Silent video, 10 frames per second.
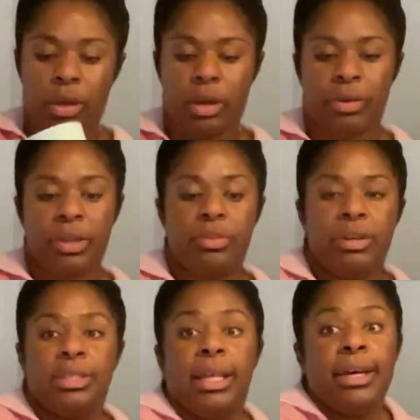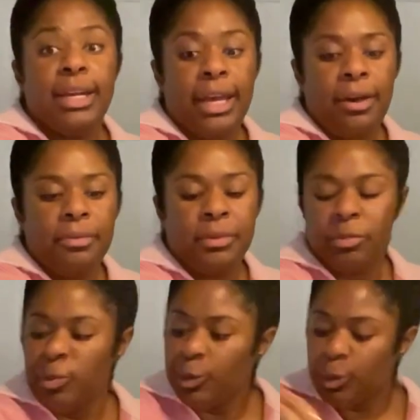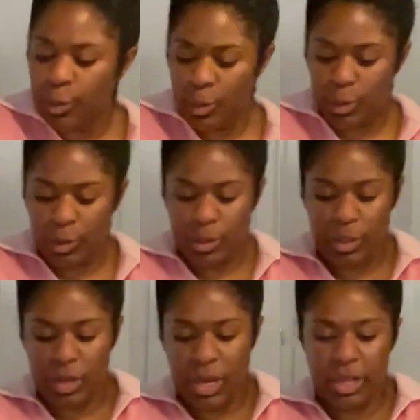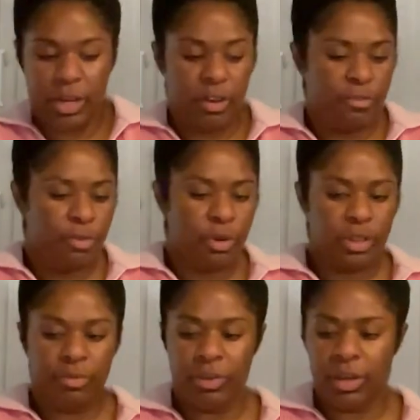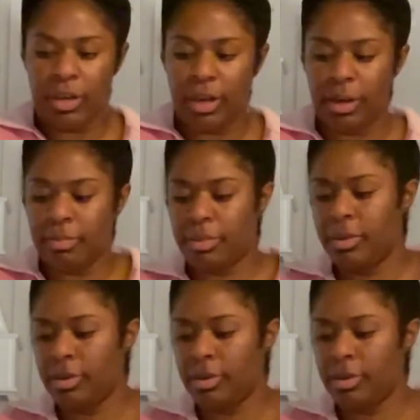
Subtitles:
And I'll get the rest of the honey out. And then 1/4 of a cup